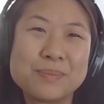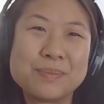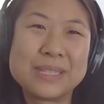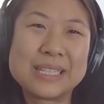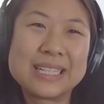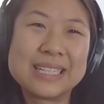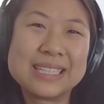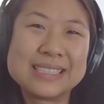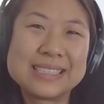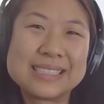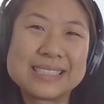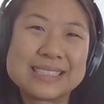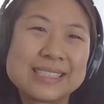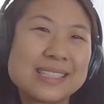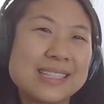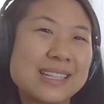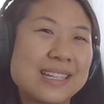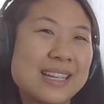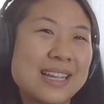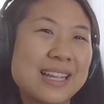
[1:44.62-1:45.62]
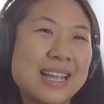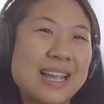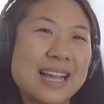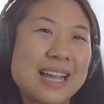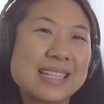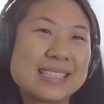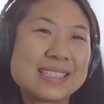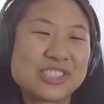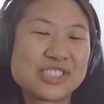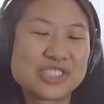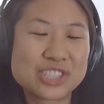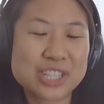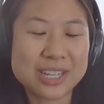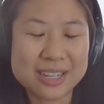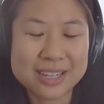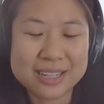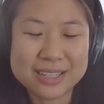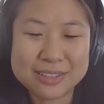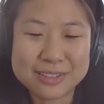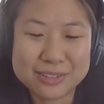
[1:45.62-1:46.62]
because as a
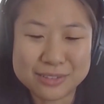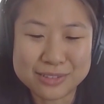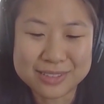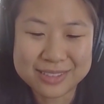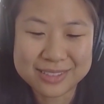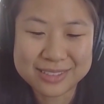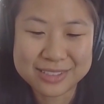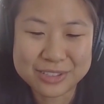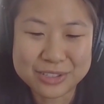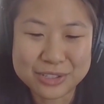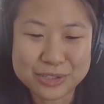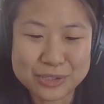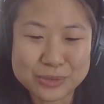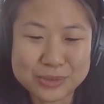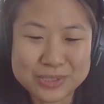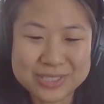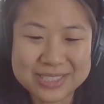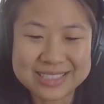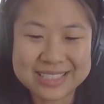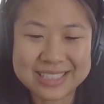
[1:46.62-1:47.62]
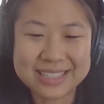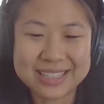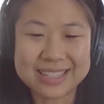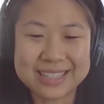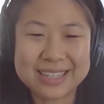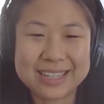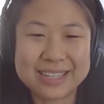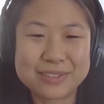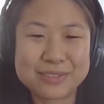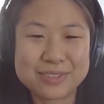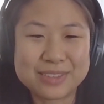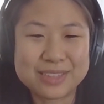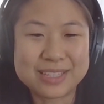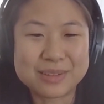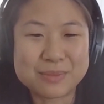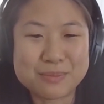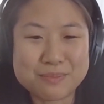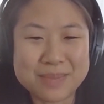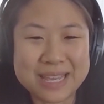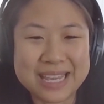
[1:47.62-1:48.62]
child, you just see like kind of
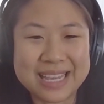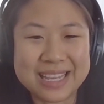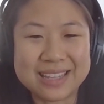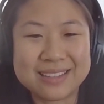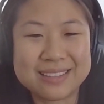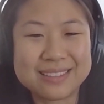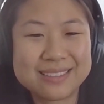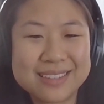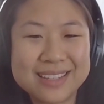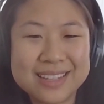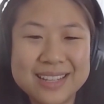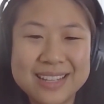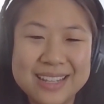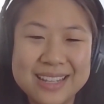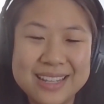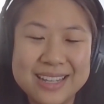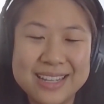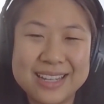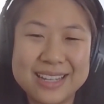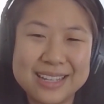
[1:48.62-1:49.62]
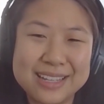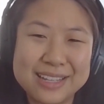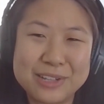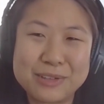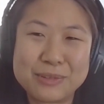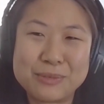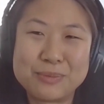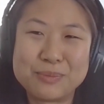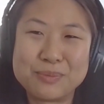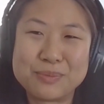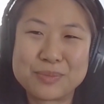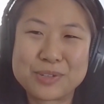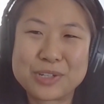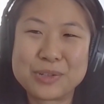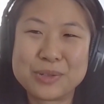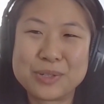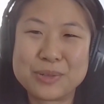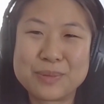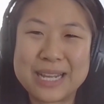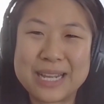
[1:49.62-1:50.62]
the main
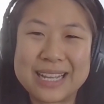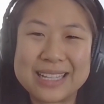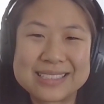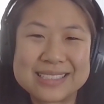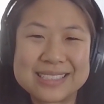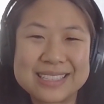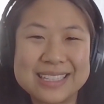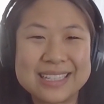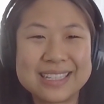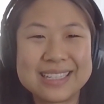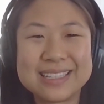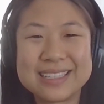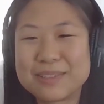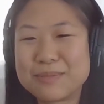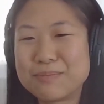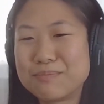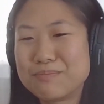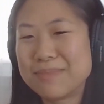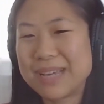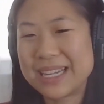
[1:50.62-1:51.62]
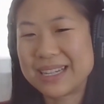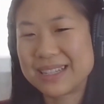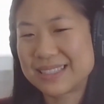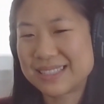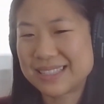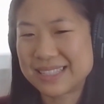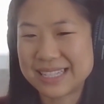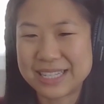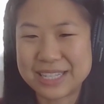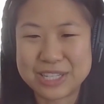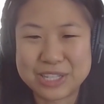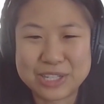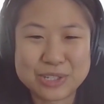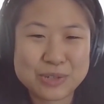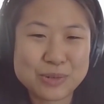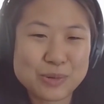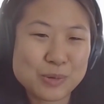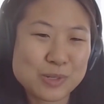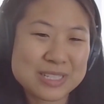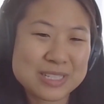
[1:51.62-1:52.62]
career paths like
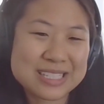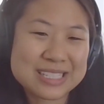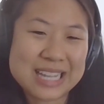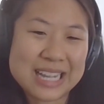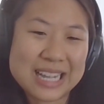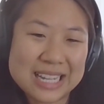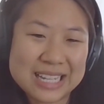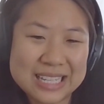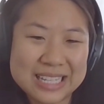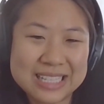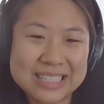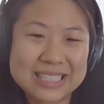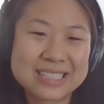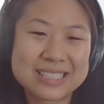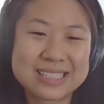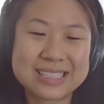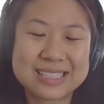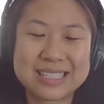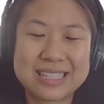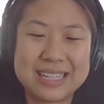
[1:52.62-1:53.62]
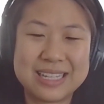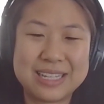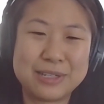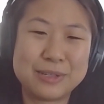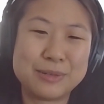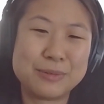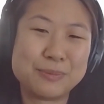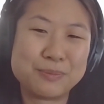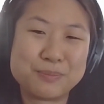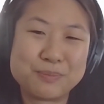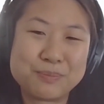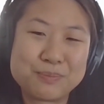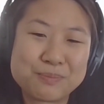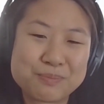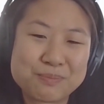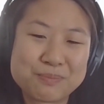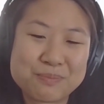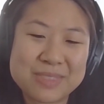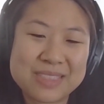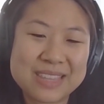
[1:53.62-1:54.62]
medicine or science,
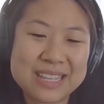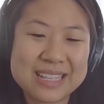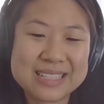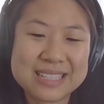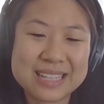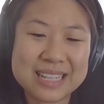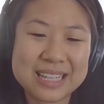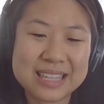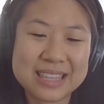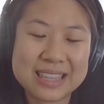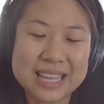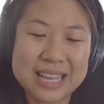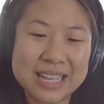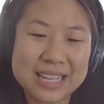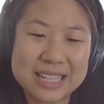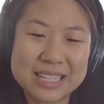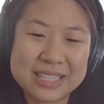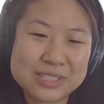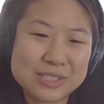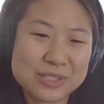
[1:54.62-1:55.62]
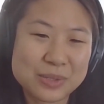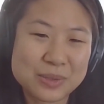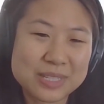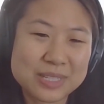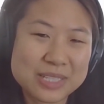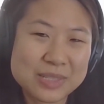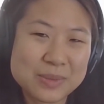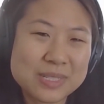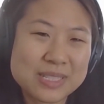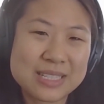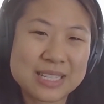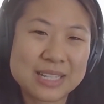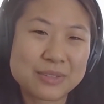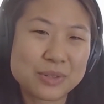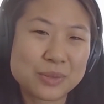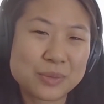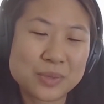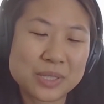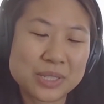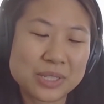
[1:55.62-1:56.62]
things like that. So this was
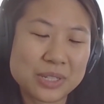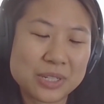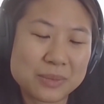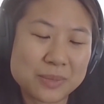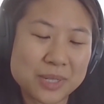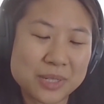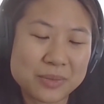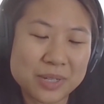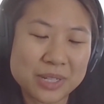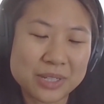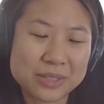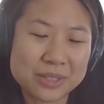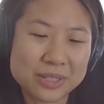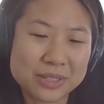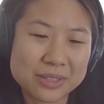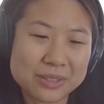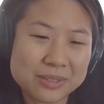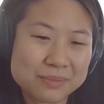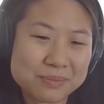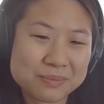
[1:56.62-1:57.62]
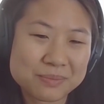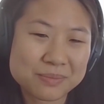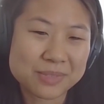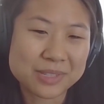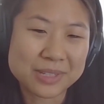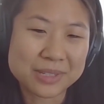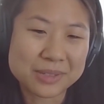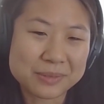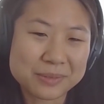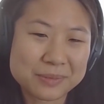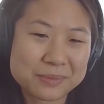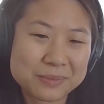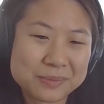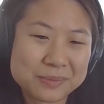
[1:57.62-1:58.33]
never really on my radar. No.